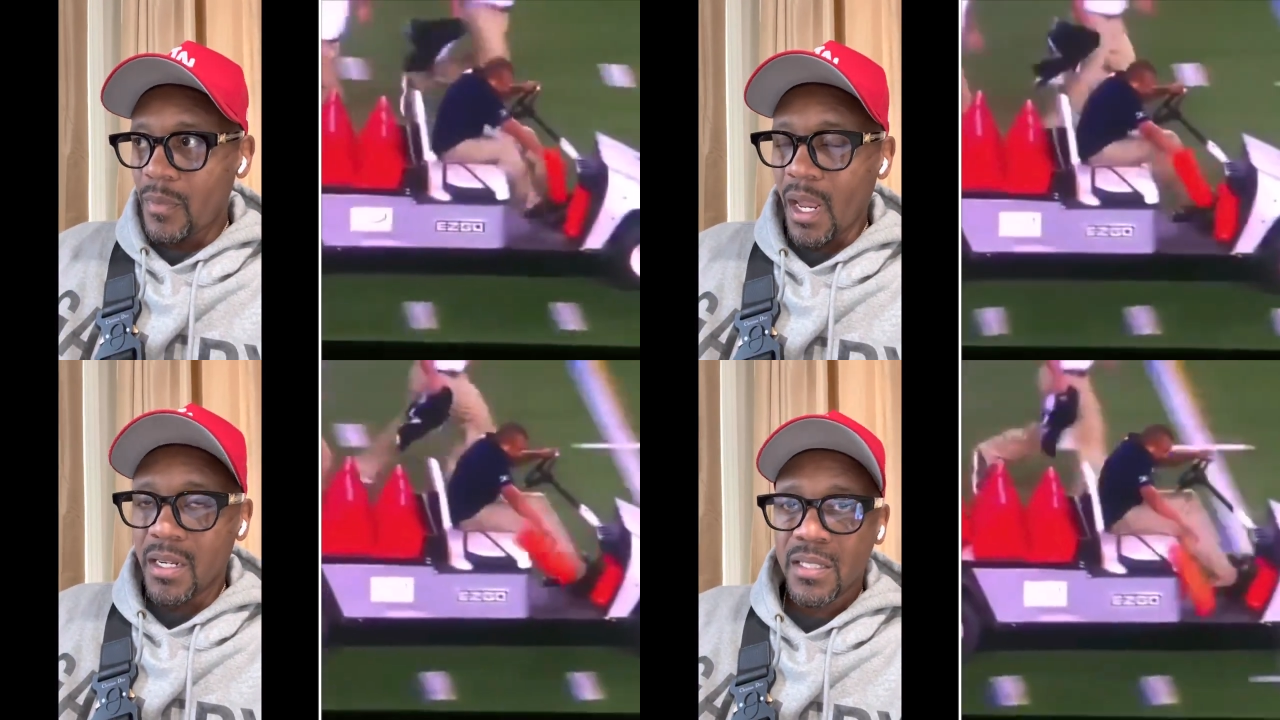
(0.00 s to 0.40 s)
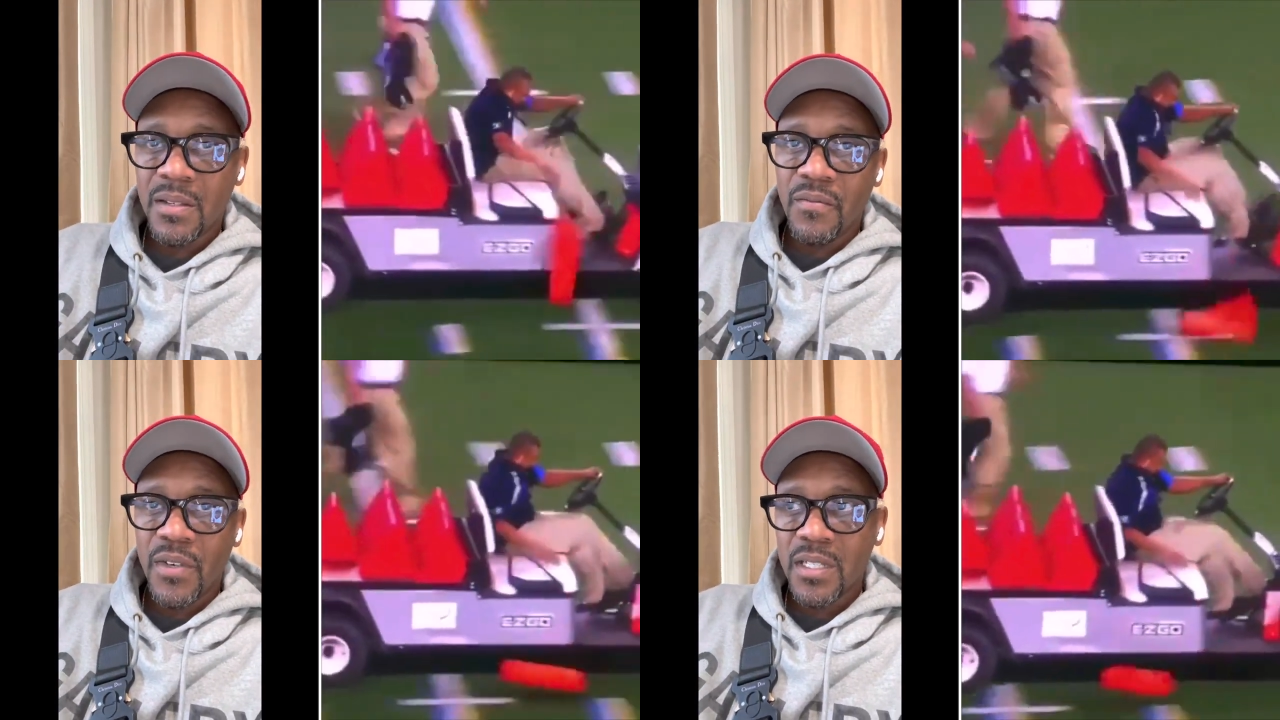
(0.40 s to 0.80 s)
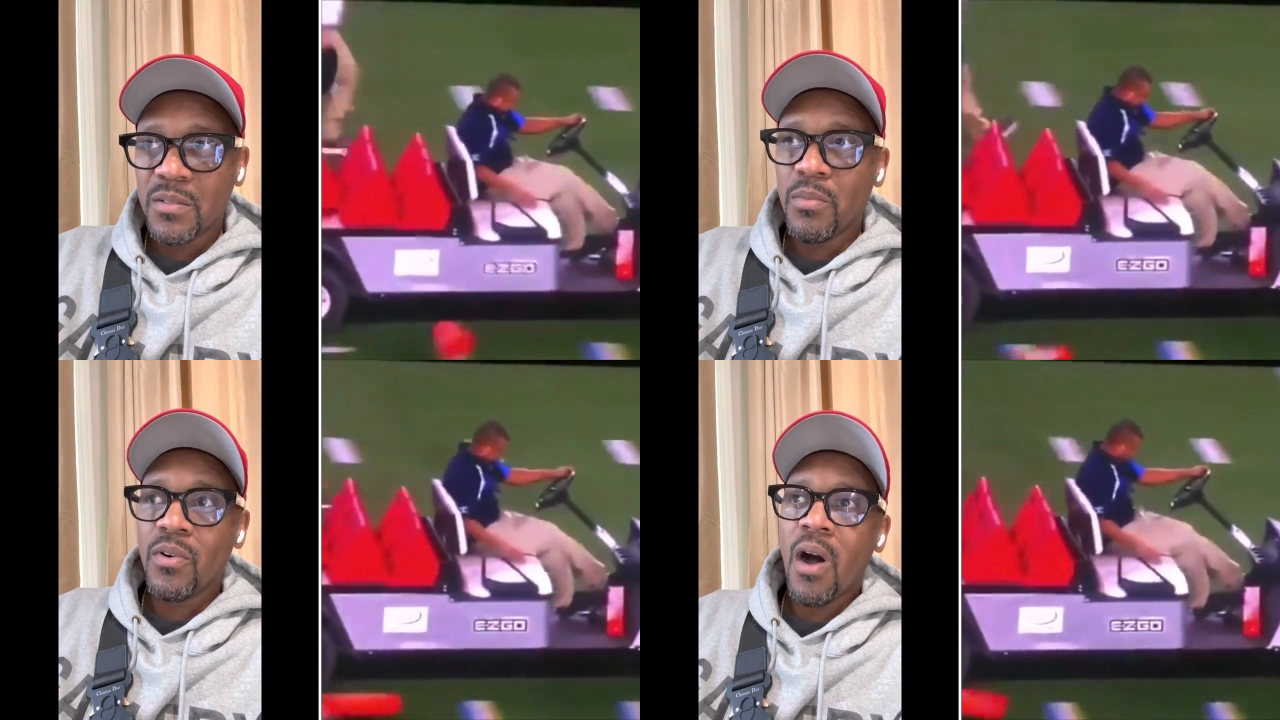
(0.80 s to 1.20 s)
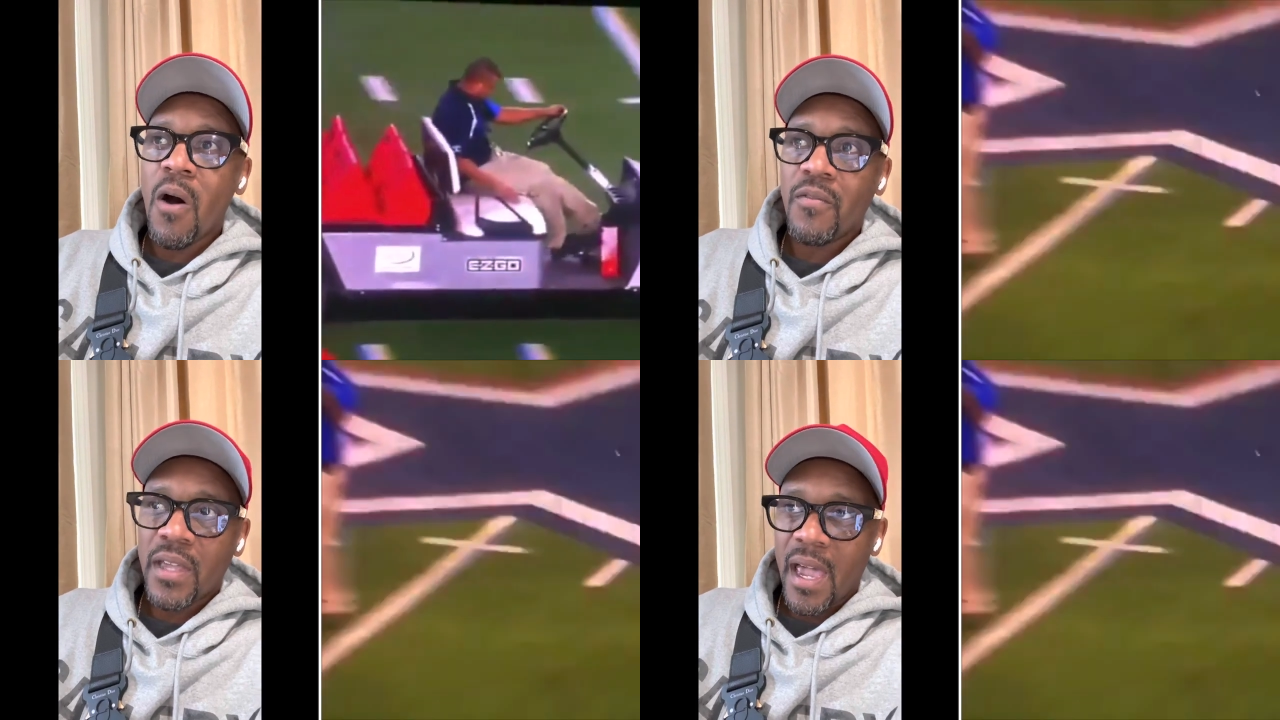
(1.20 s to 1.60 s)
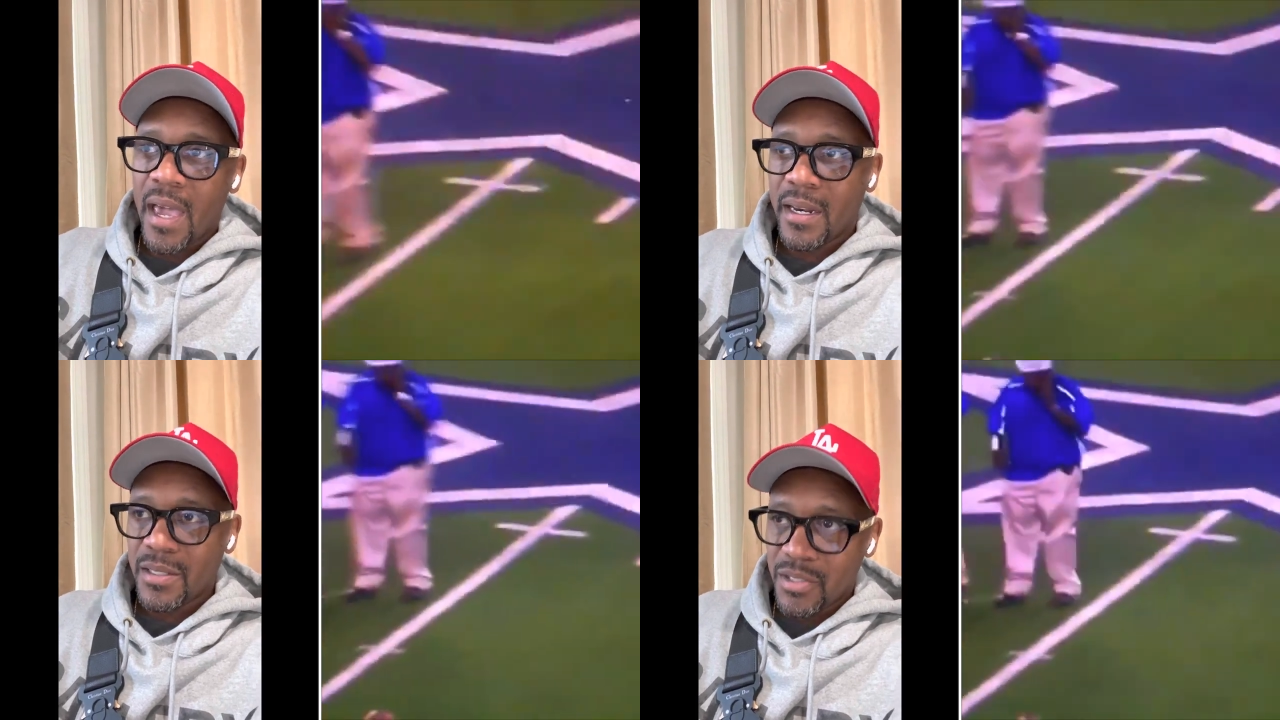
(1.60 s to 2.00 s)
This invisible golf
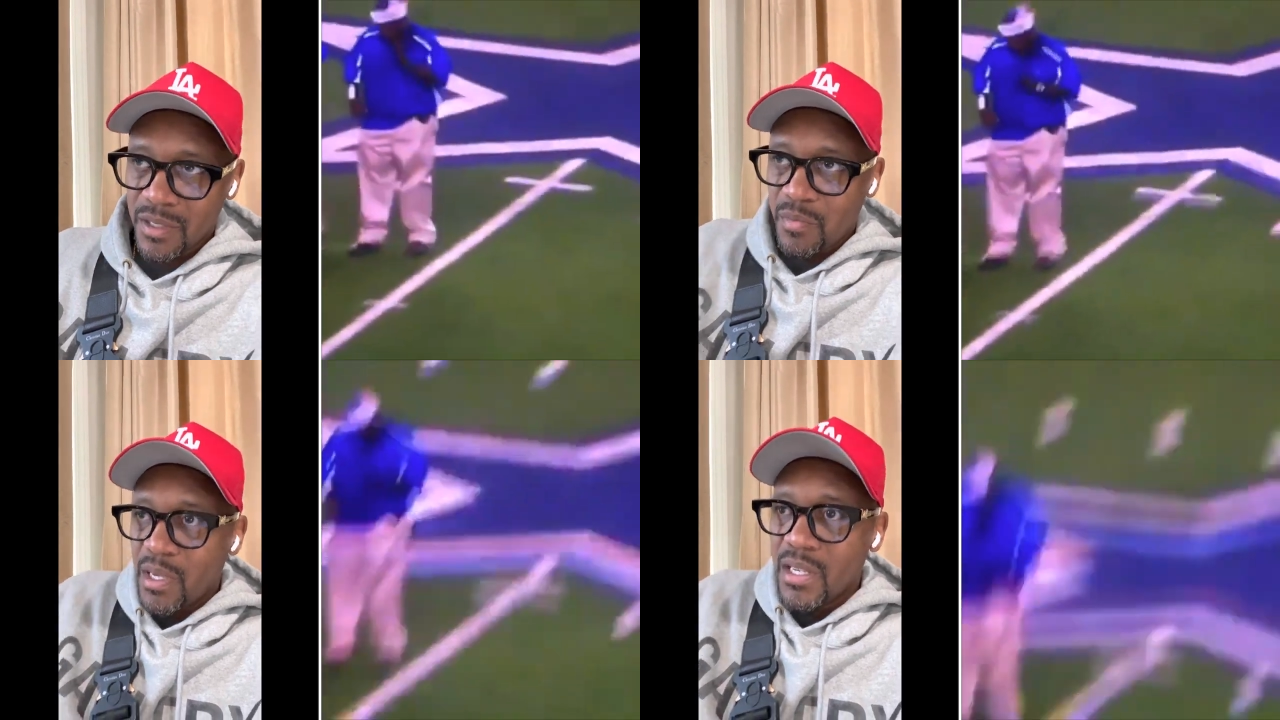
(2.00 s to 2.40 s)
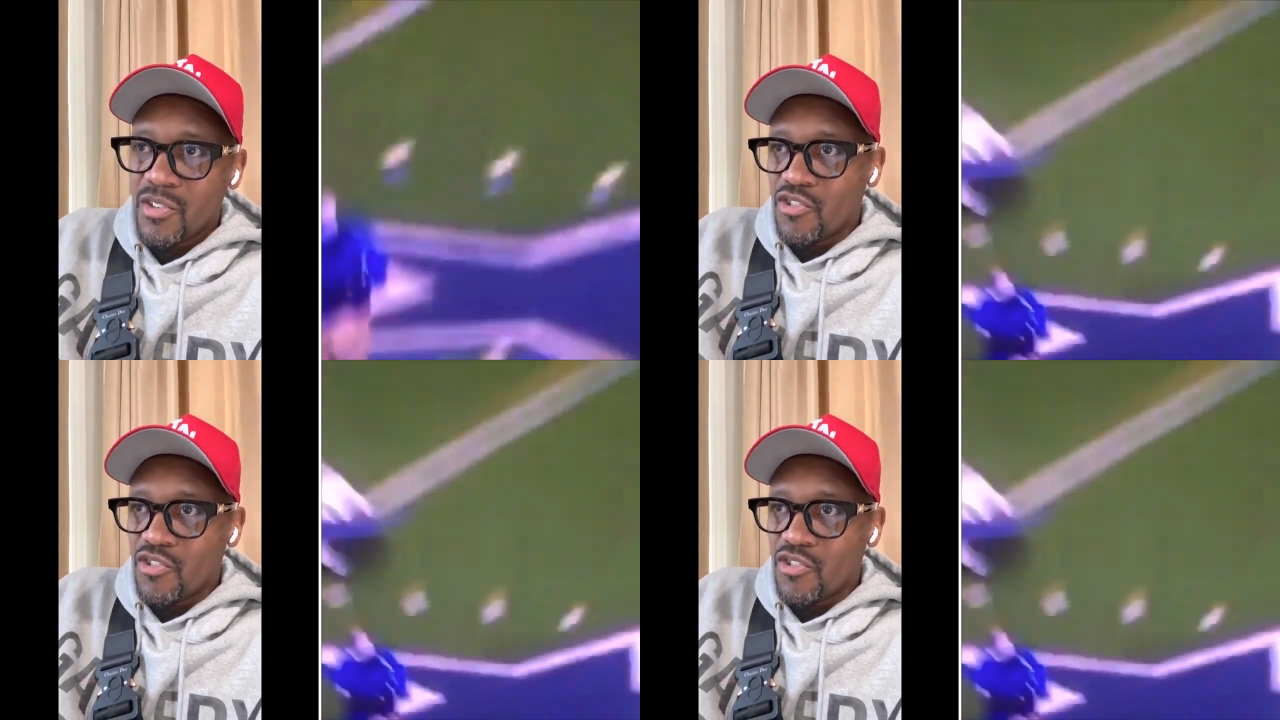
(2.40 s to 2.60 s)
caddy is just being